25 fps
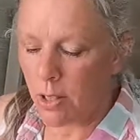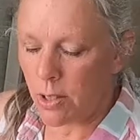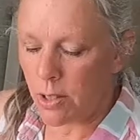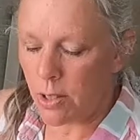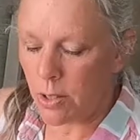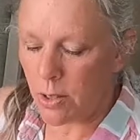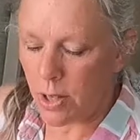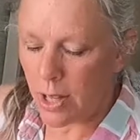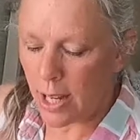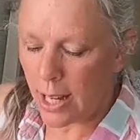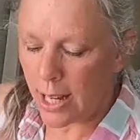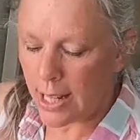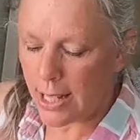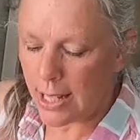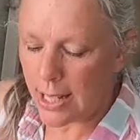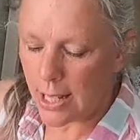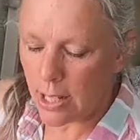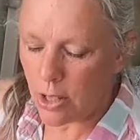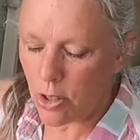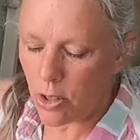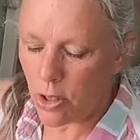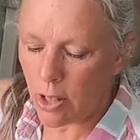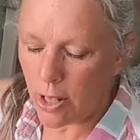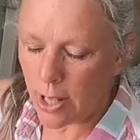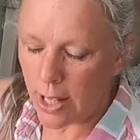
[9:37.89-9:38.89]
So the
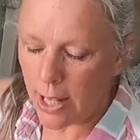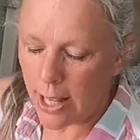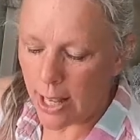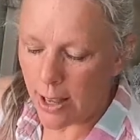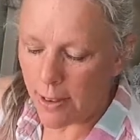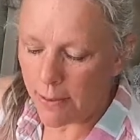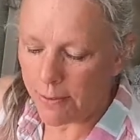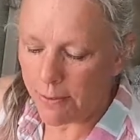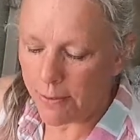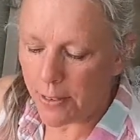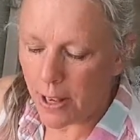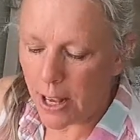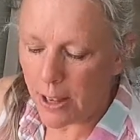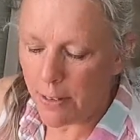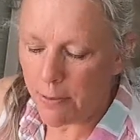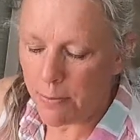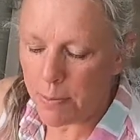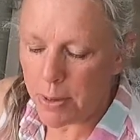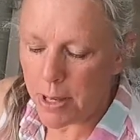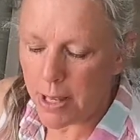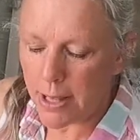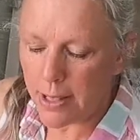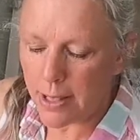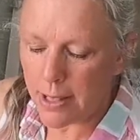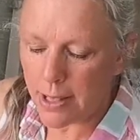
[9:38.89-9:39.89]
idea is you're going to get
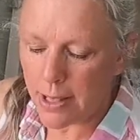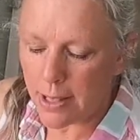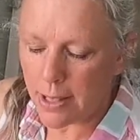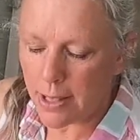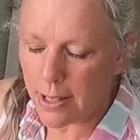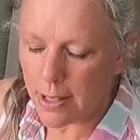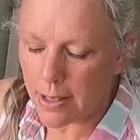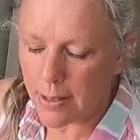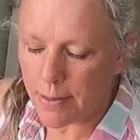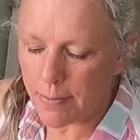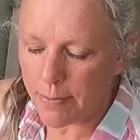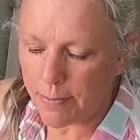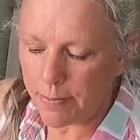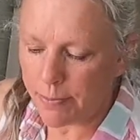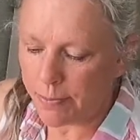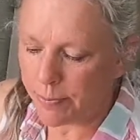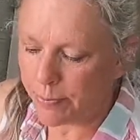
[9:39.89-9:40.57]
5 pieces.